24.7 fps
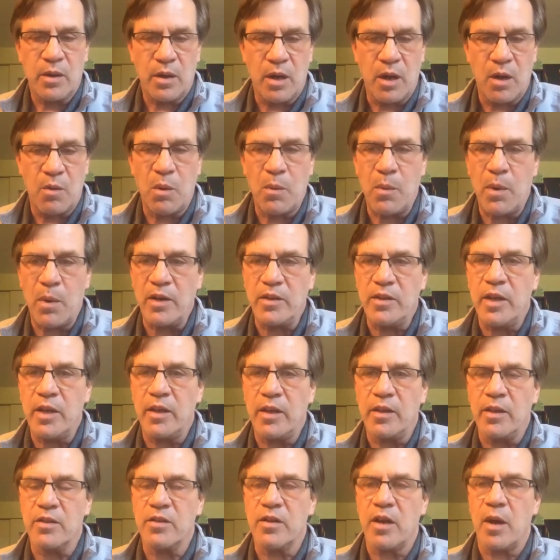we want to
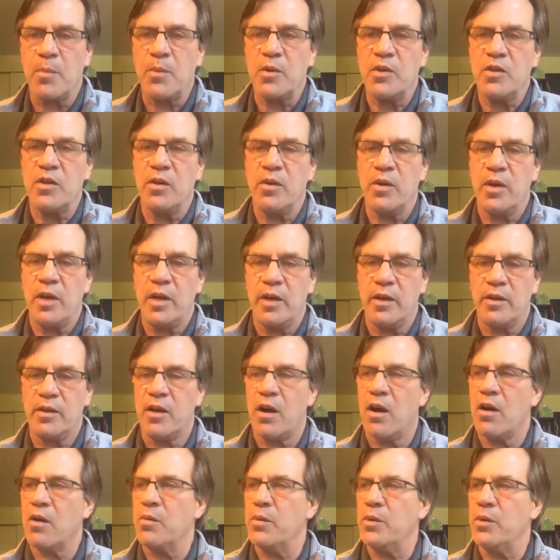take this opportunity to
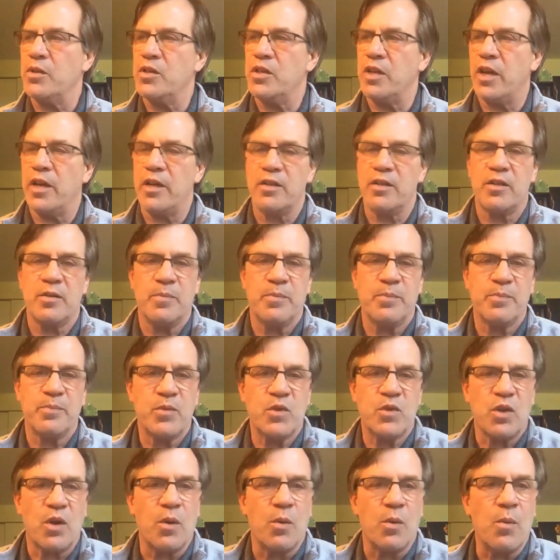talk with Chase.
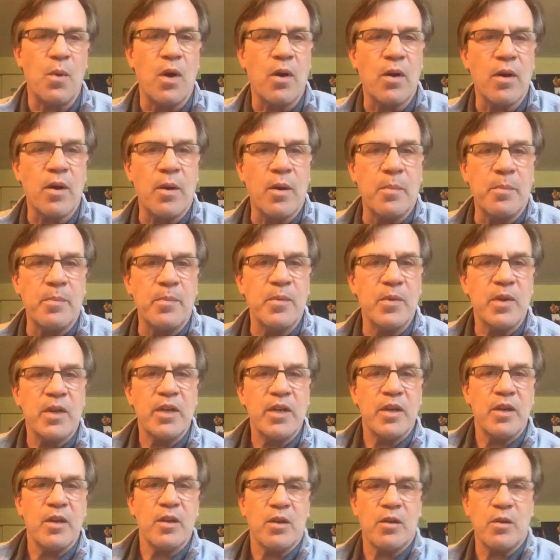So welcome.
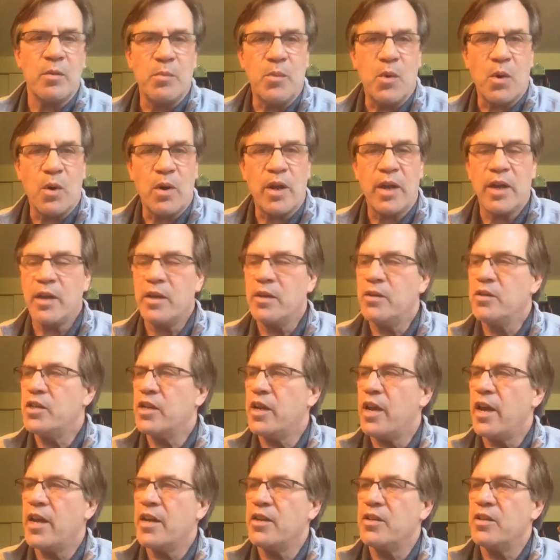Good morning,
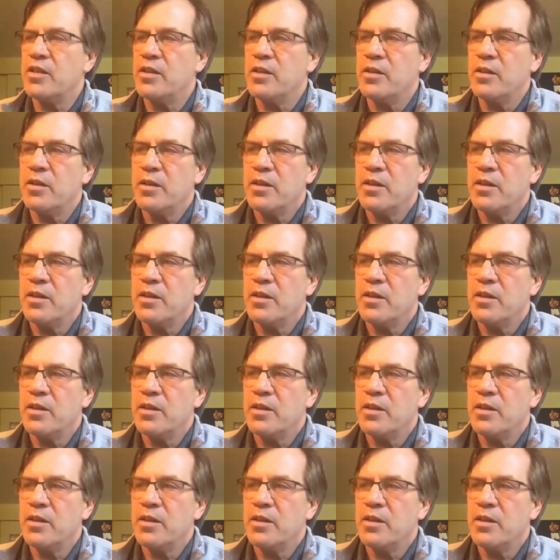Chase.